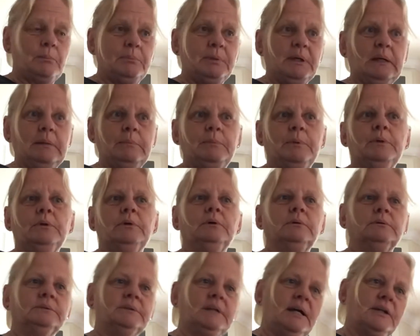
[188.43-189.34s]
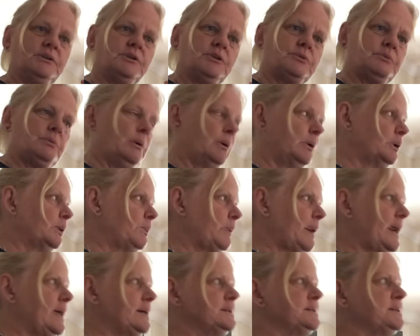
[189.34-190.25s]
people tend to throw it
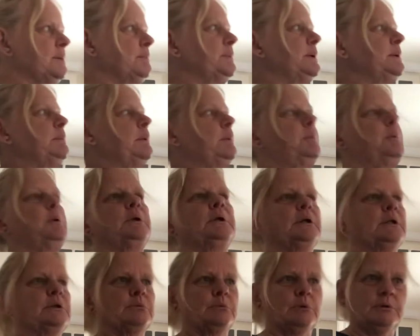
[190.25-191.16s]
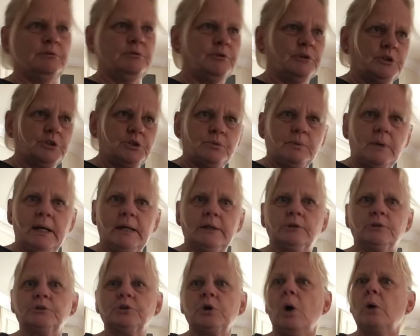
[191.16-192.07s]
away. Some people put it in the
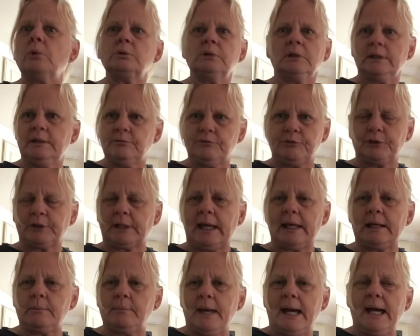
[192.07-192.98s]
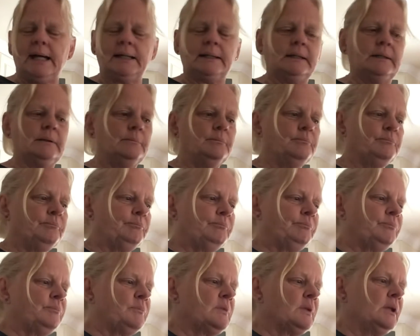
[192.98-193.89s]
refrigerator, totally forget about it.
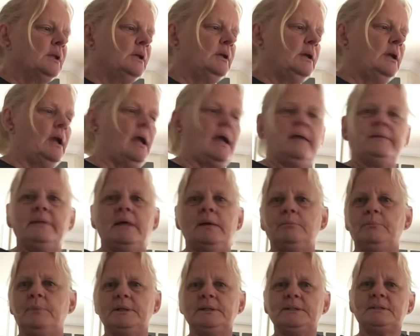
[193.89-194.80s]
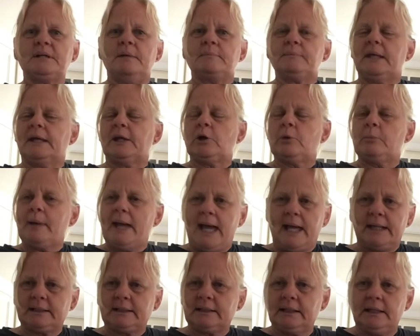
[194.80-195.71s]
And then by the time they go
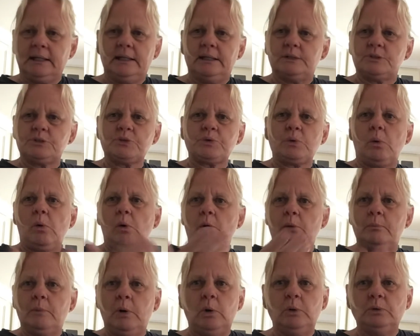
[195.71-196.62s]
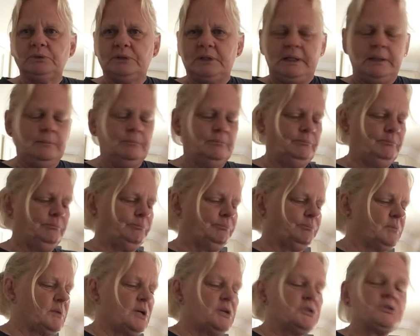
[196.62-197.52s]
back, it's all moldy.
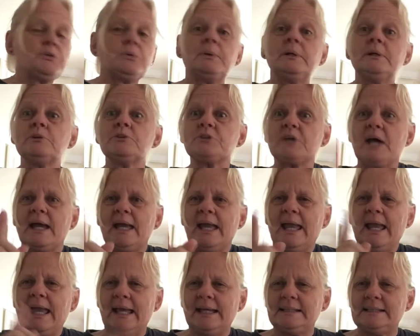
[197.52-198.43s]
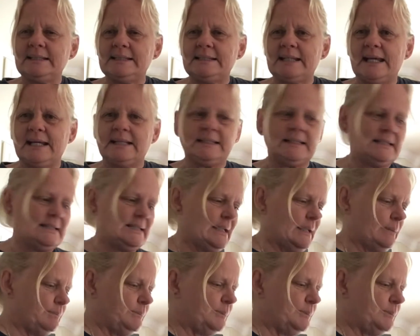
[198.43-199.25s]
So here's a handy dandy tip.